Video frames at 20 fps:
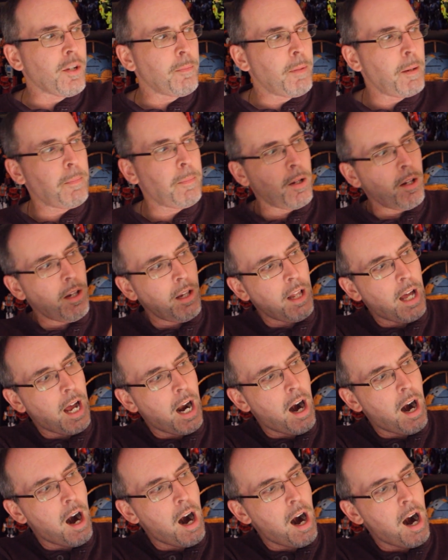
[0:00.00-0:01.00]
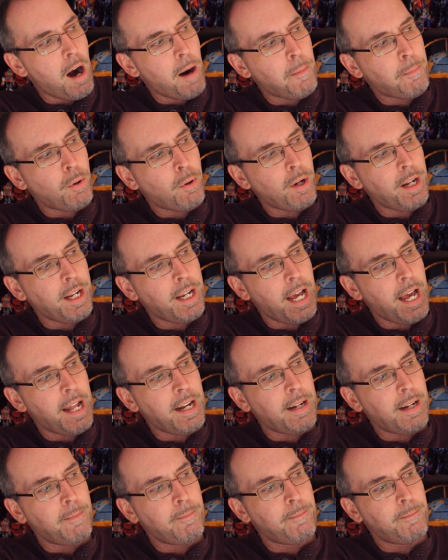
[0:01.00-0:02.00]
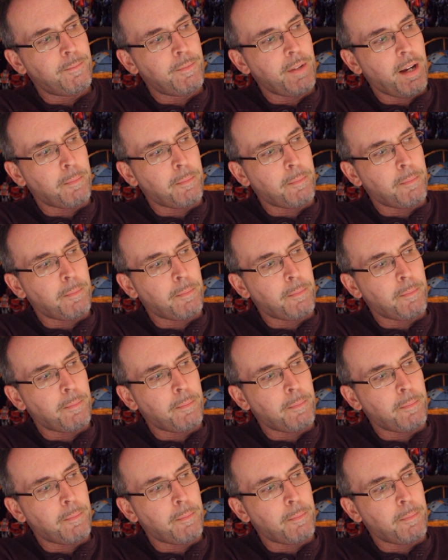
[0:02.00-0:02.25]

Some people are putting an,